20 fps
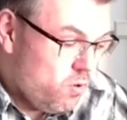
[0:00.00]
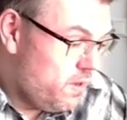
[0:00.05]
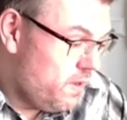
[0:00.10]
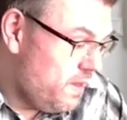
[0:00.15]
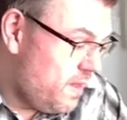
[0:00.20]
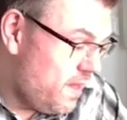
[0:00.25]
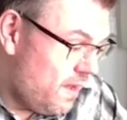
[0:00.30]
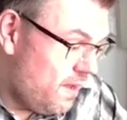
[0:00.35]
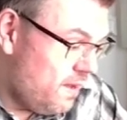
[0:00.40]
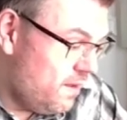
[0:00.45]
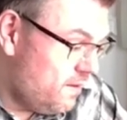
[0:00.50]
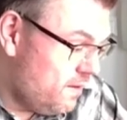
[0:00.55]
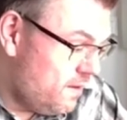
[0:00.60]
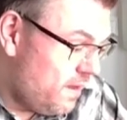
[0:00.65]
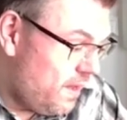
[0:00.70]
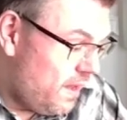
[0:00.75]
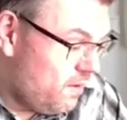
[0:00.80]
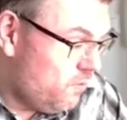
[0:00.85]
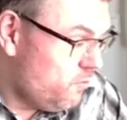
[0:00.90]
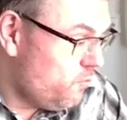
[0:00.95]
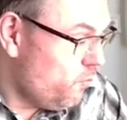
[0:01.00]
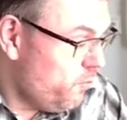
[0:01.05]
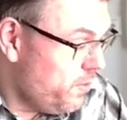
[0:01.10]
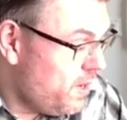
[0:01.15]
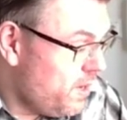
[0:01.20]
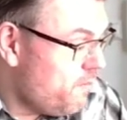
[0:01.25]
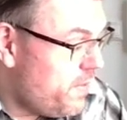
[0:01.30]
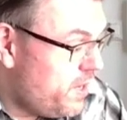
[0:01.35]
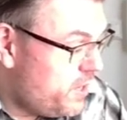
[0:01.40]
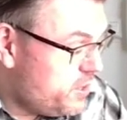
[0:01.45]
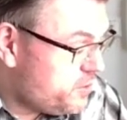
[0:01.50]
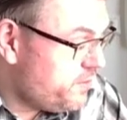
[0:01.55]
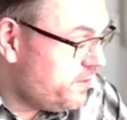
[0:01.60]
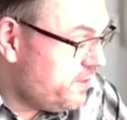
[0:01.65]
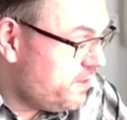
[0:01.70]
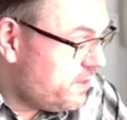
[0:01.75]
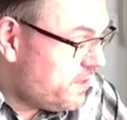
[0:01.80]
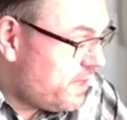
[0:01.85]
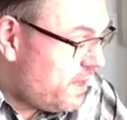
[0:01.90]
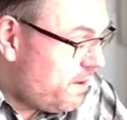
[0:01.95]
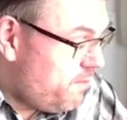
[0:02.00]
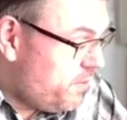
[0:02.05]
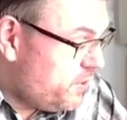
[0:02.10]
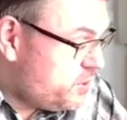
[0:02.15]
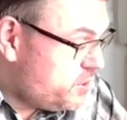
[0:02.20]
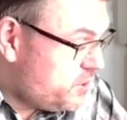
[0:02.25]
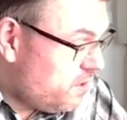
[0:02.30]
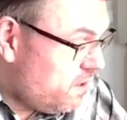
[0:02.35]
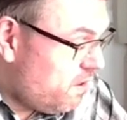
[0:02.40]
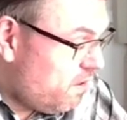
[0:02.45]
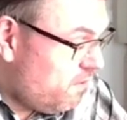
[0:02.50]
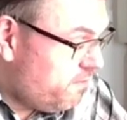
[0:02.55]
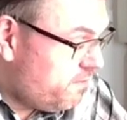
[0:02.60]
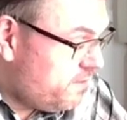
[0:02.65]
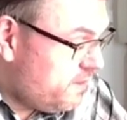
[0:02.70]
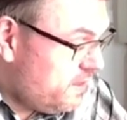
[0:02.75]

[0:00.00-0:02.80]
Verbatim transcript: Yeah. And we are measuring the temperature of